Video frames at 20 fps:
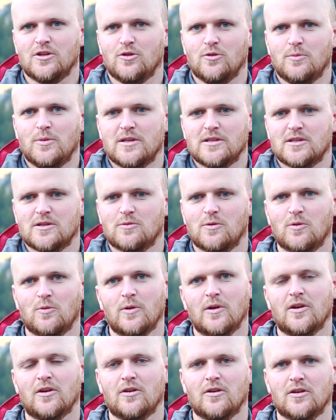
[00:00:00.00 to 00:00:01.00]
to do business with
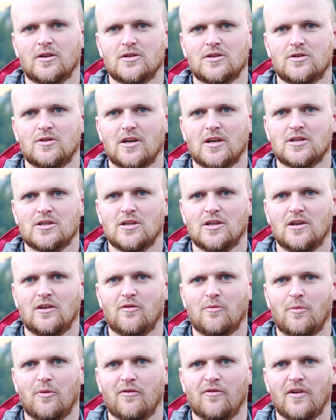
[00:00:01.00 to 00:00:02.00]
Whitaker Construction and
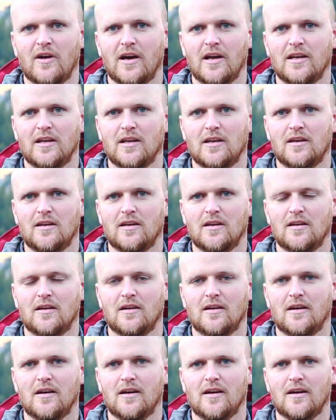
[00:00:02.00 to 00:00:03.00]
have provided
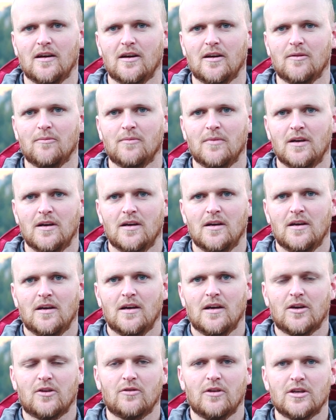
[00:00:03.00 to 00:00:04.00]
uh,
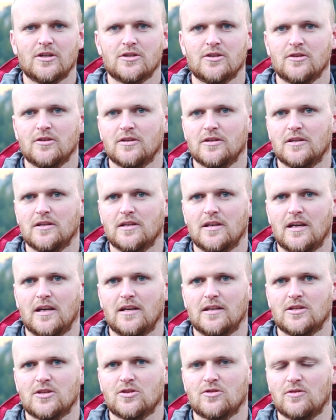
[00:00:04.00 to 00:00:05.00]
a crusher and,
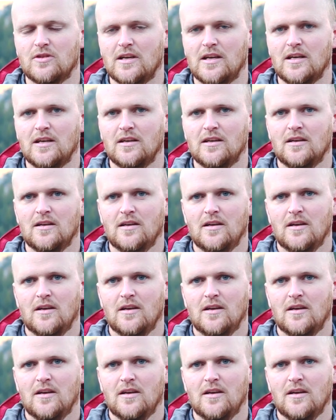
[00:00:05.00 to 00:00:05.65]
and a screen